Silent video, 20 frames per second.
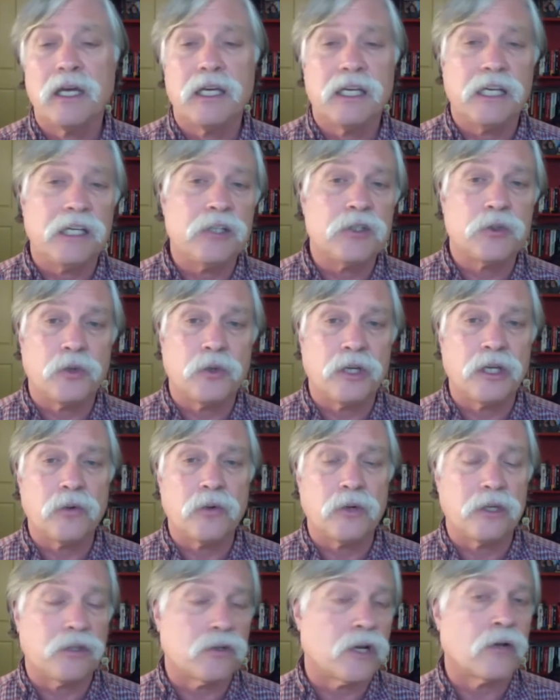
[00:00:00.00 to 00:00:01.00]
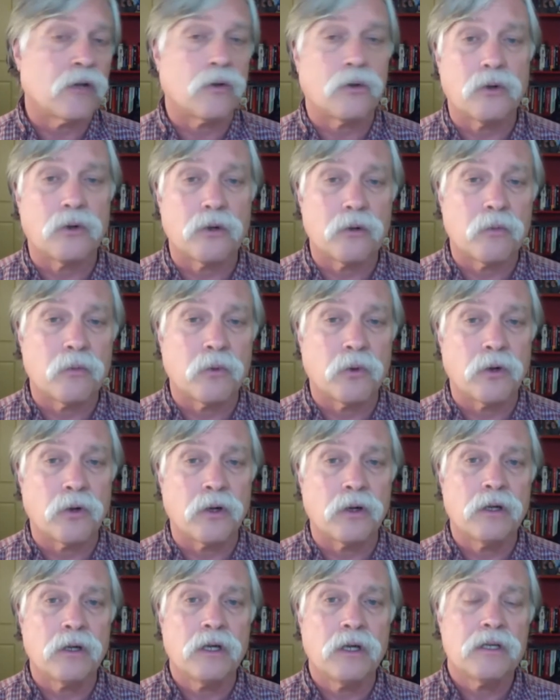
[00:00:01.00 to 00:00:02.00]
Each week we try to order
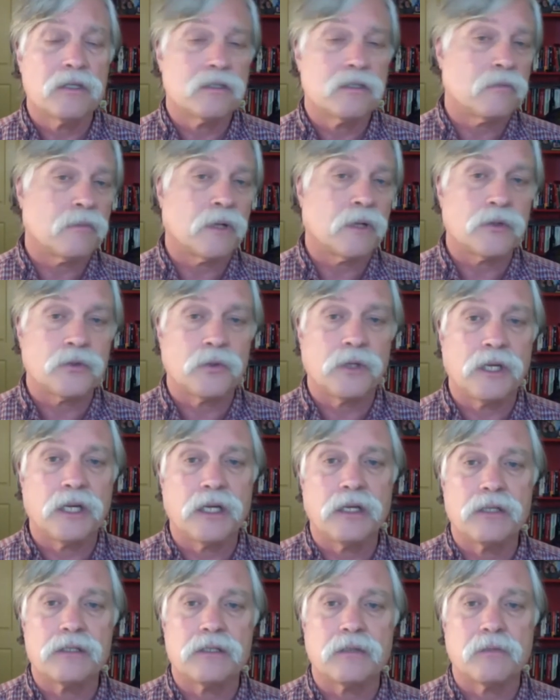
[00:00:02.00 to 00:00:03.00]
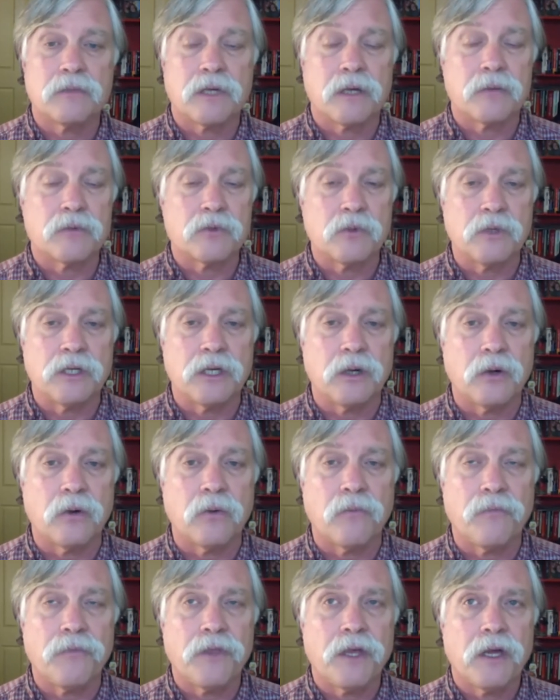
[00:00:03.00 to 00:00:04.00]
more. Sometimes we get it, sometimes we
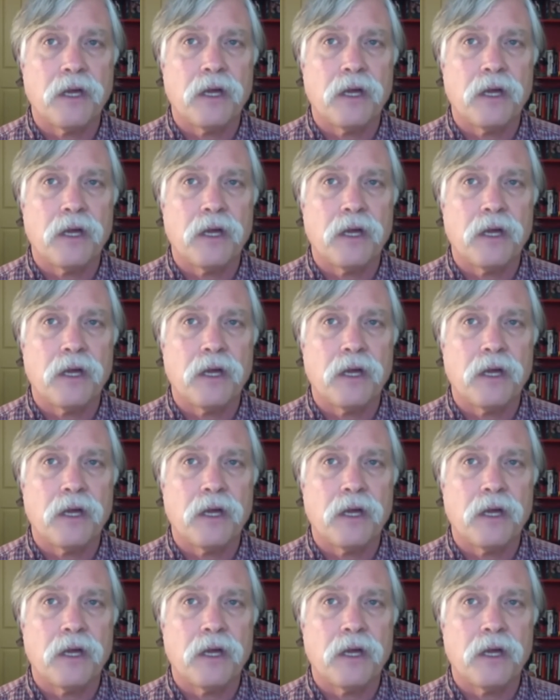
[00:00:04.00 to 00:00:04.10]
don't.